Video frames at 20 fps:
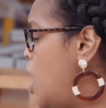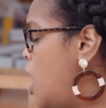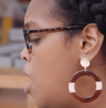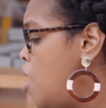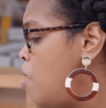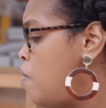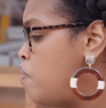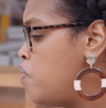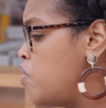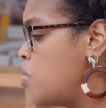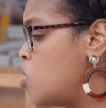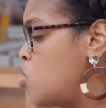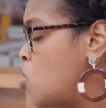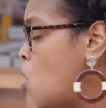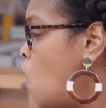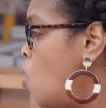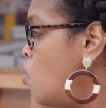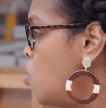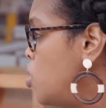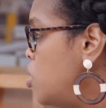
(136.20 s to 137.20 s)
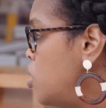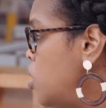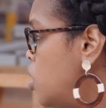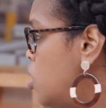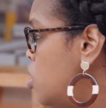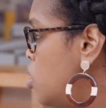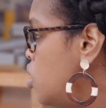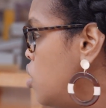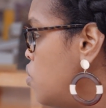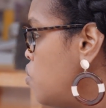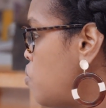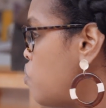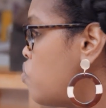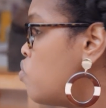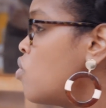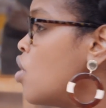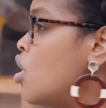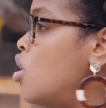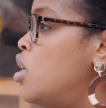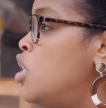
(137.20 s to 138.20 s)
sexist laws in
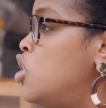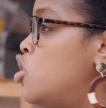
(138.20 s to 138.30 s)
Somalia.